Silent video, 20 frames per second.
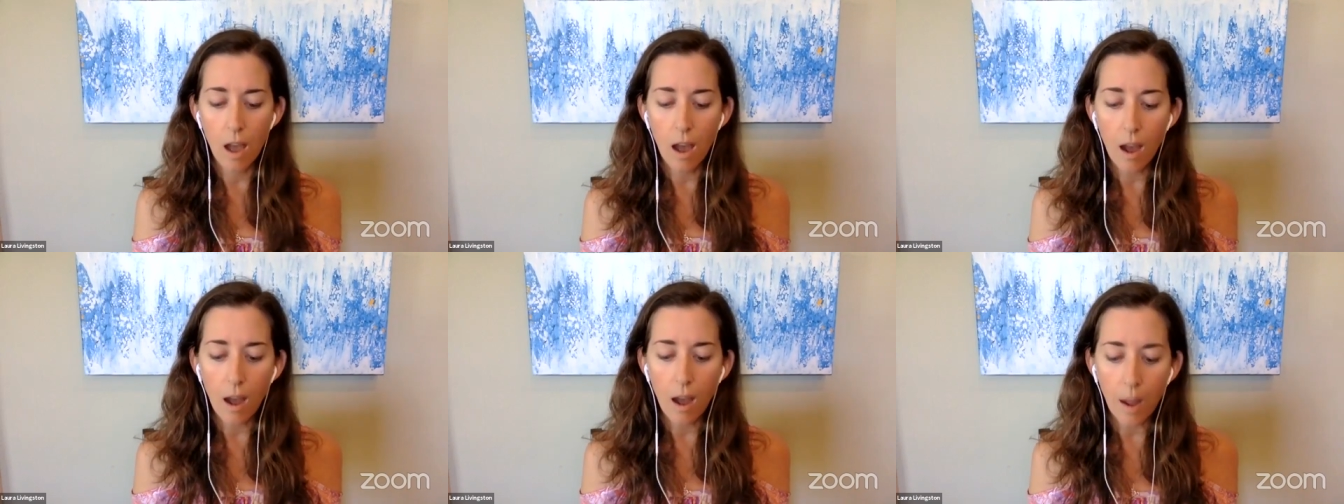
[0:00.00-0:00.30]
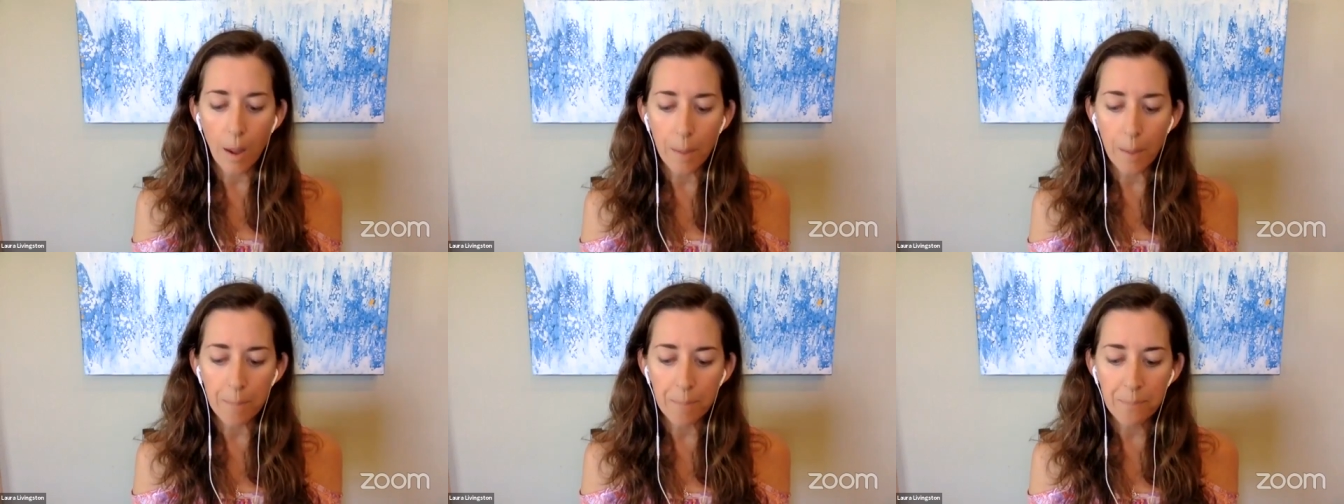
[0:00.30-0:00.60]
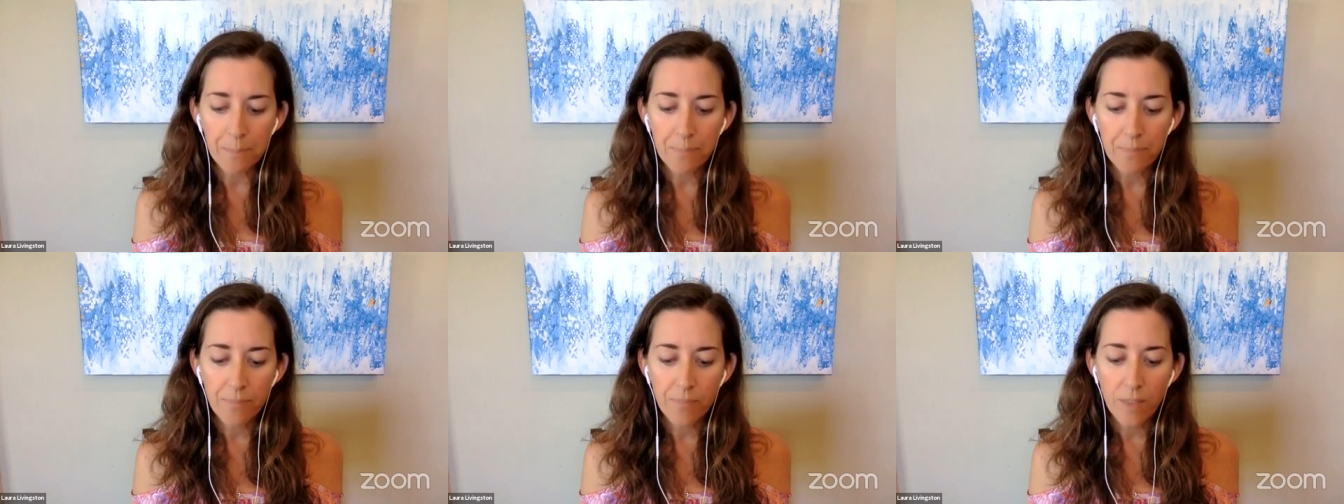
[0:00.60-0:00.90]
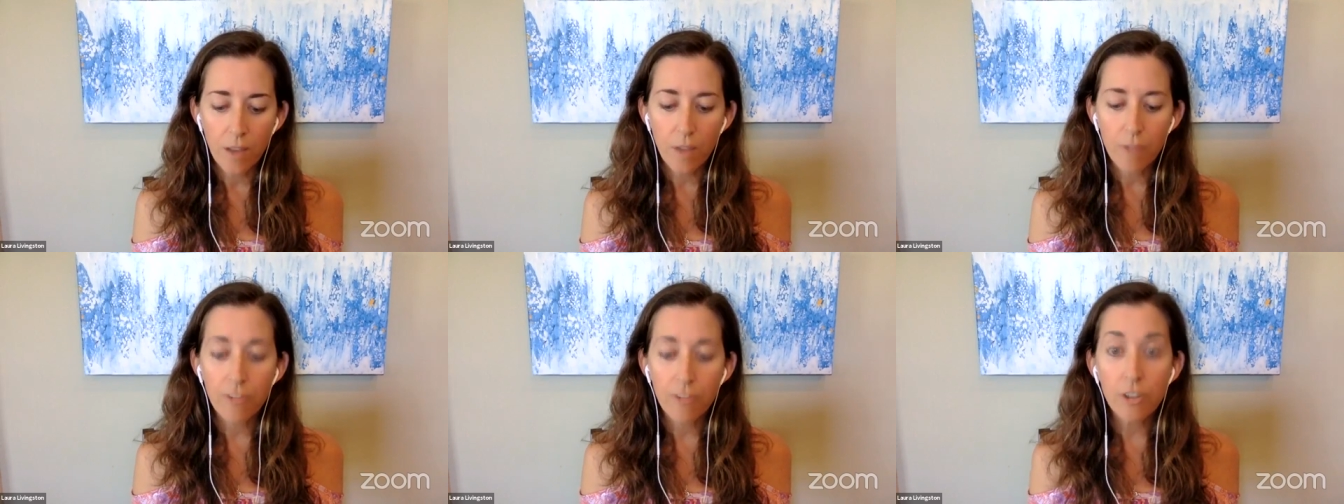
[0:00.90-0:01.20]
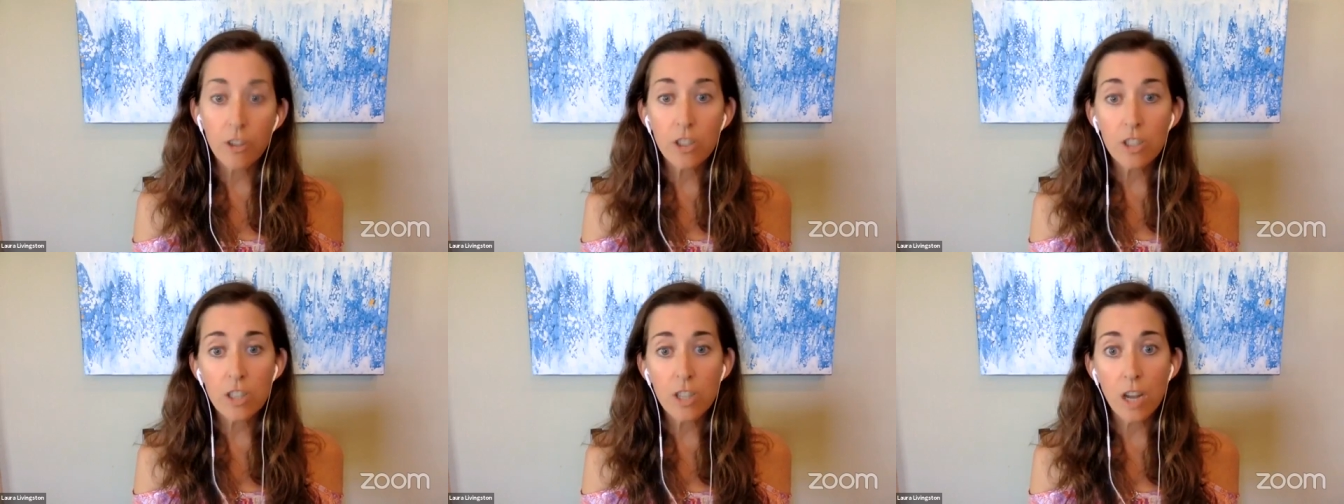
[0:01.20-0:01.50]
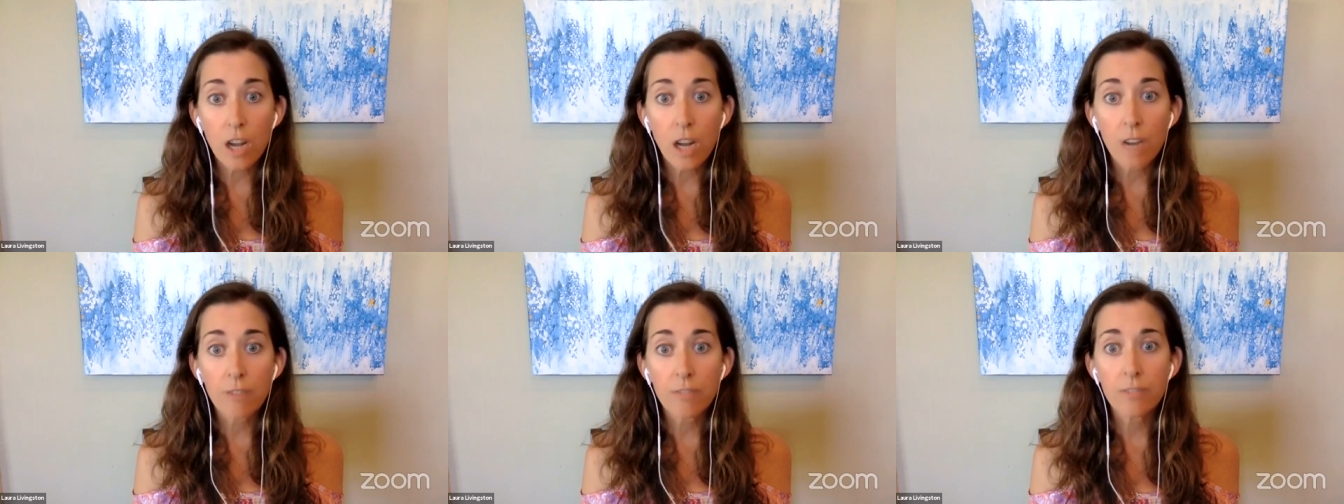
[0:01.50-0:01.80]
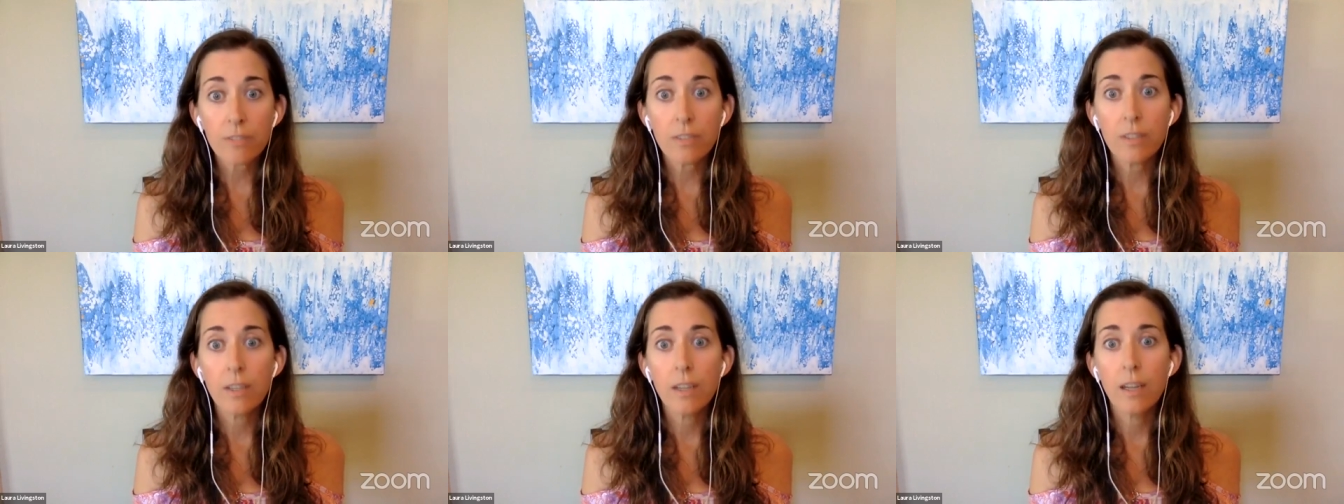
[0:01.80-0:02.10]
Um, first off,
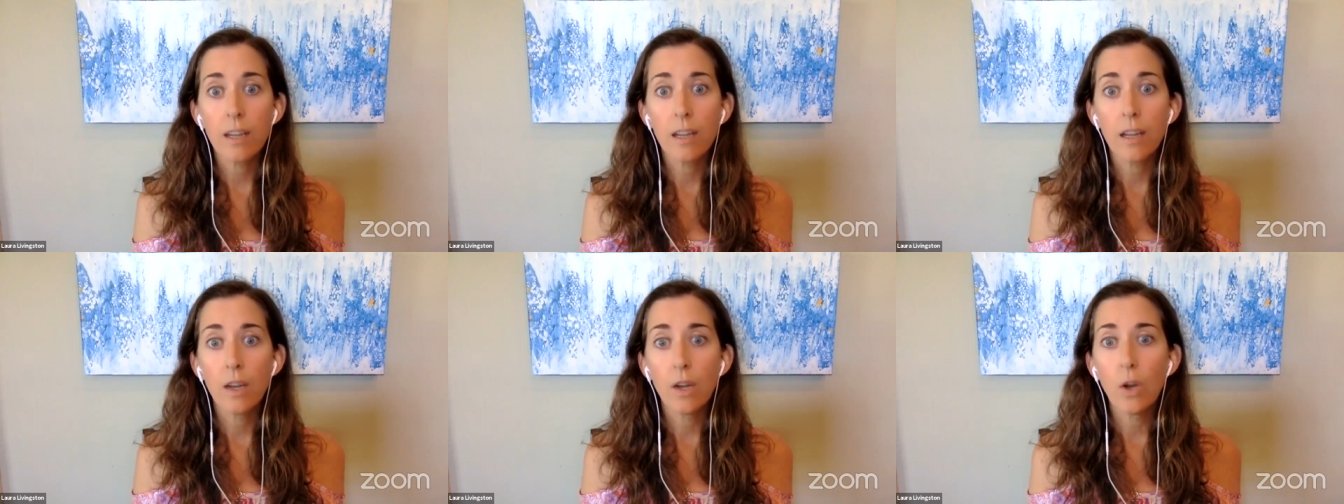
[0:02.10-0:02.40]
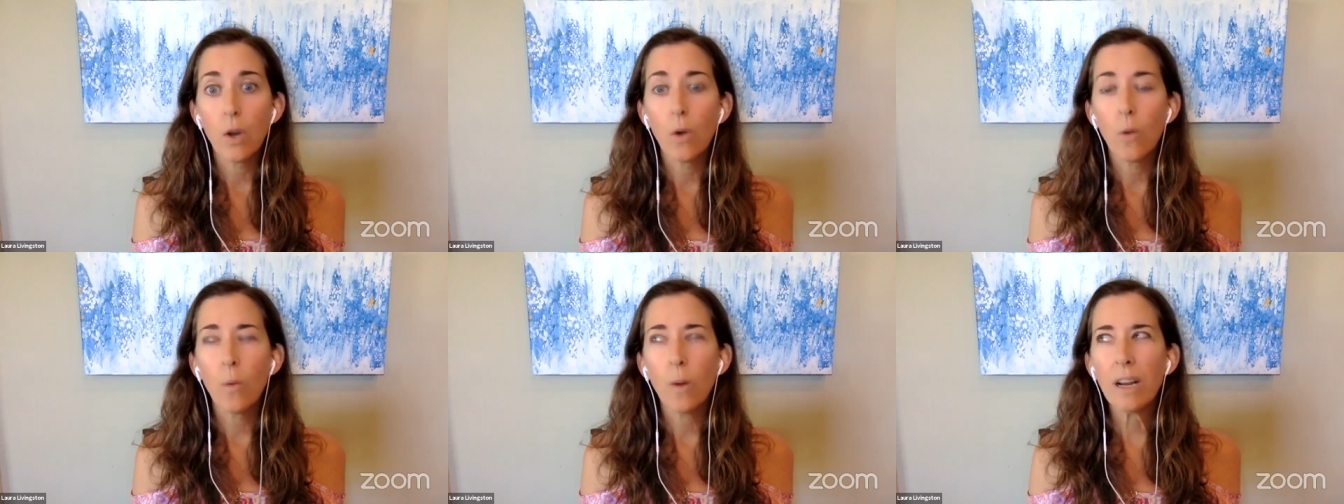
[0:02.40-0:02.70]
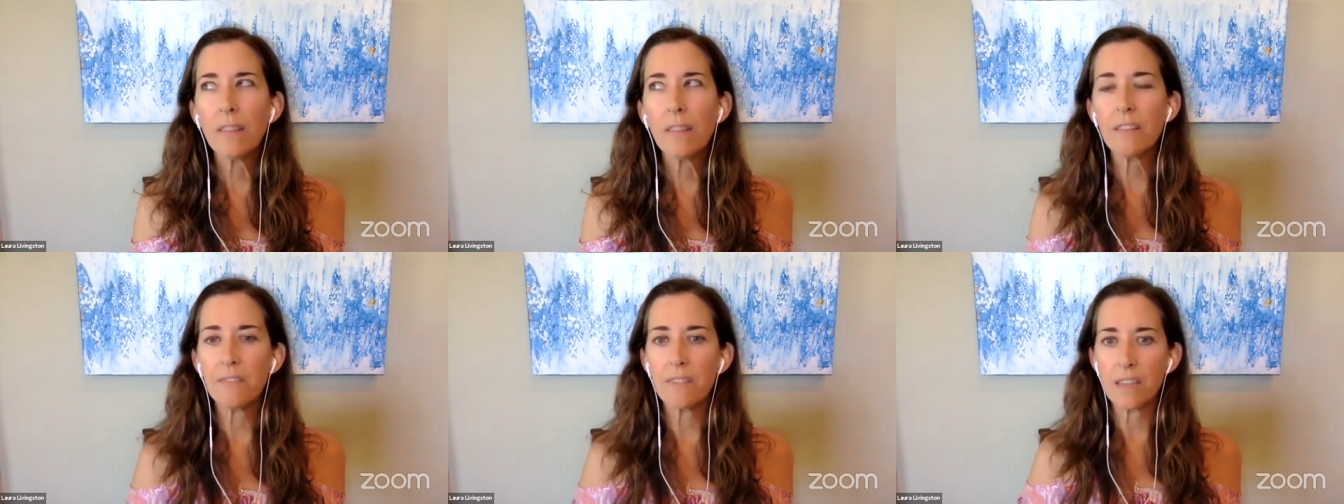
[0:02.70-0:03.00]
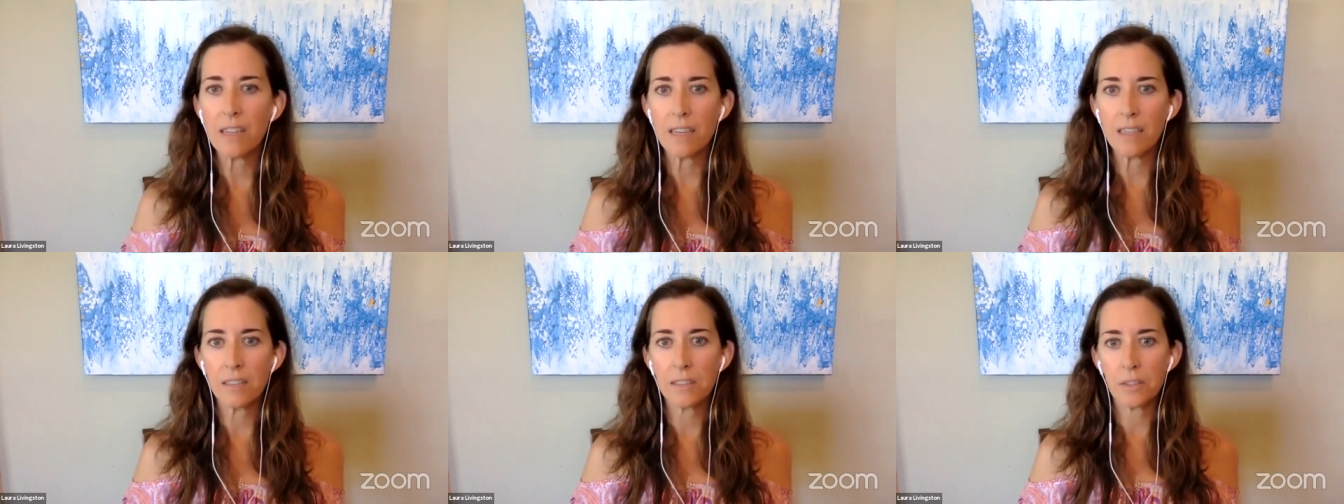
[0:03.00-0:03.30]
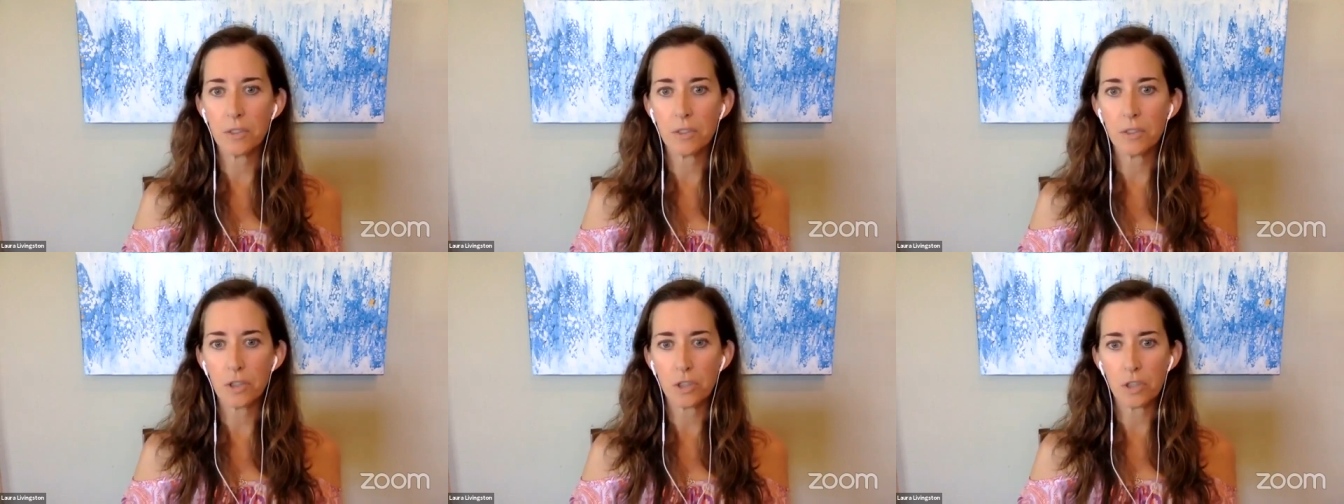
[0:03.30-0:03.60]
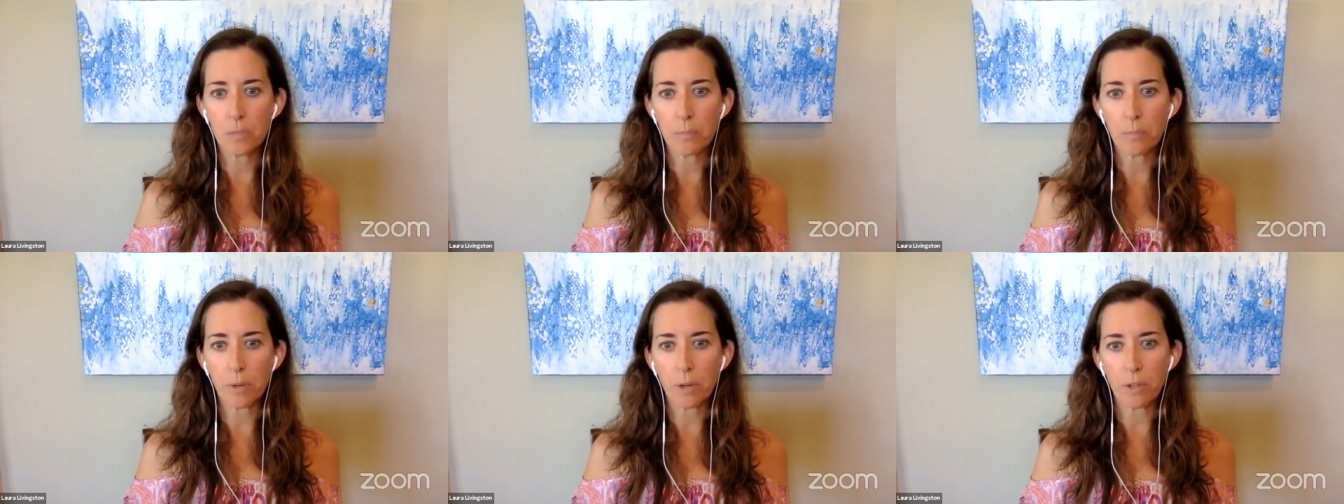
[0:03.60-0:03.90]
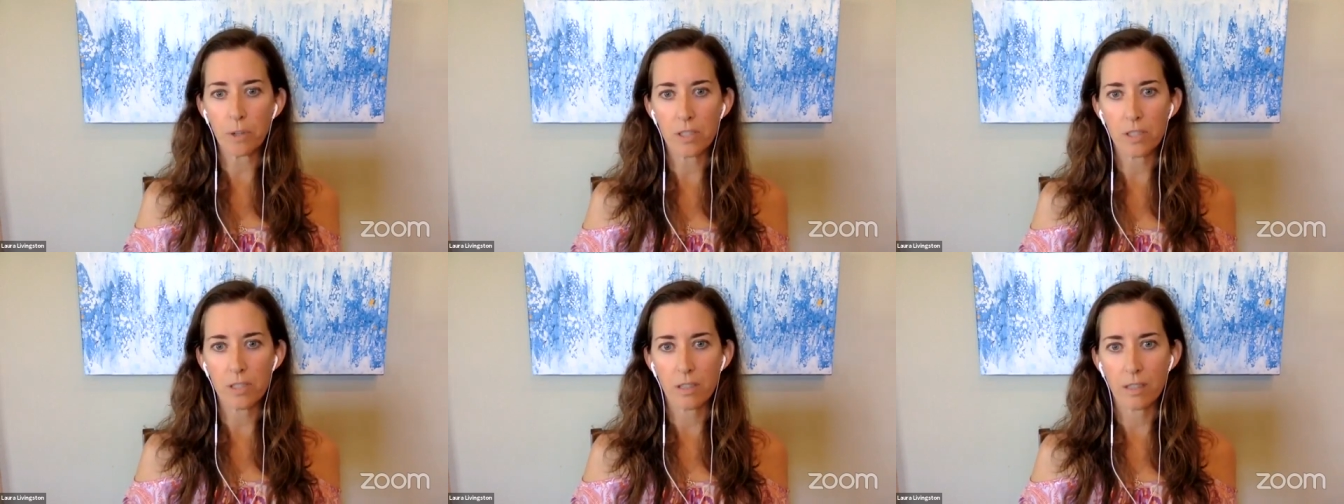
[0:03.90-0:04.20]
one of the things just
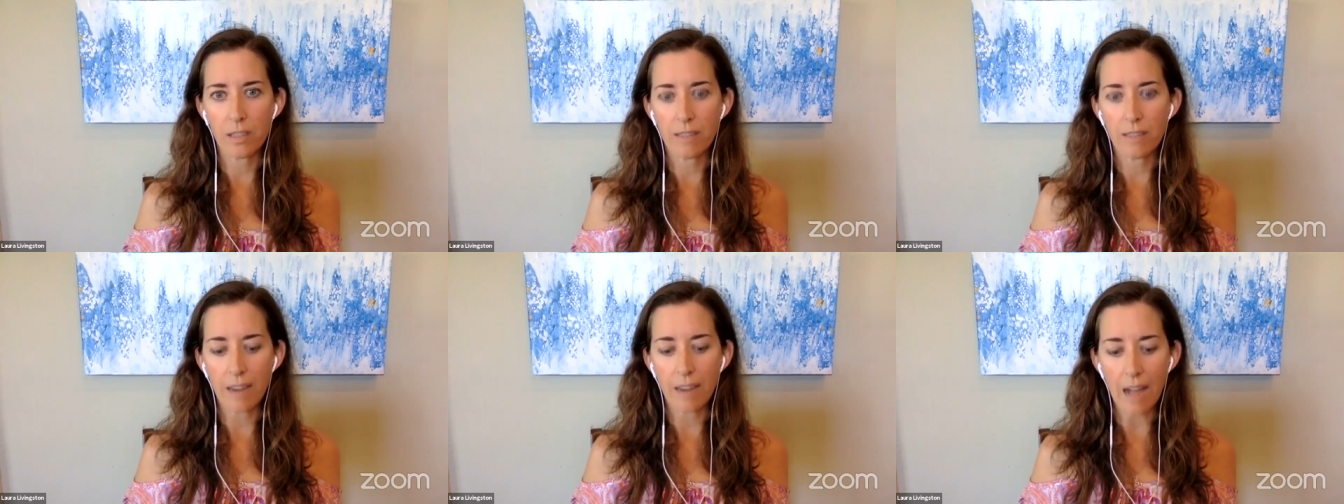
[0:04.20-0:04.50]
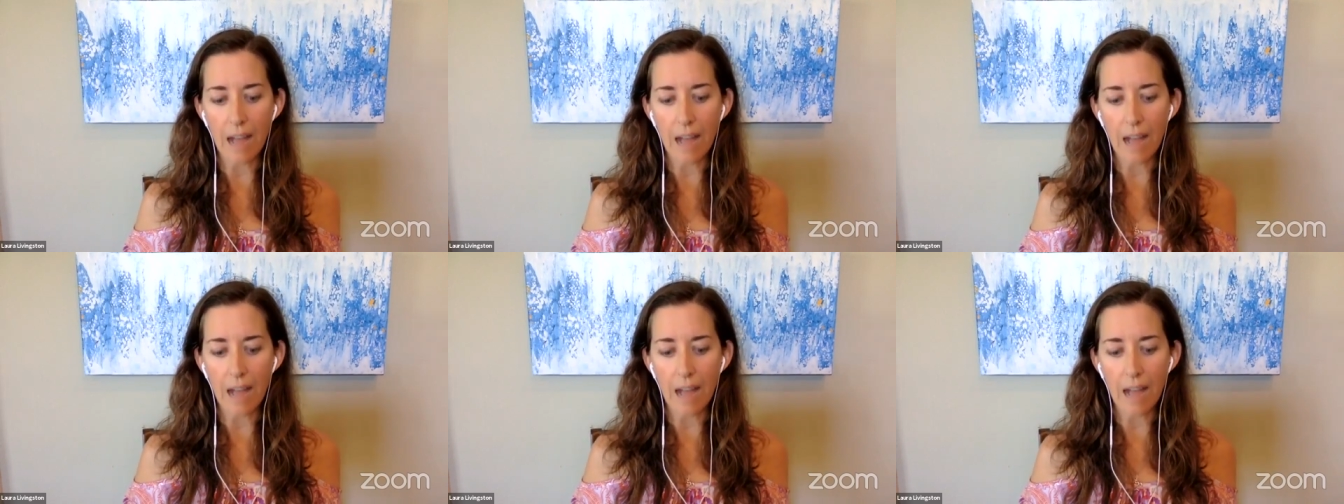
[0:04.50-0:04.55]
personally that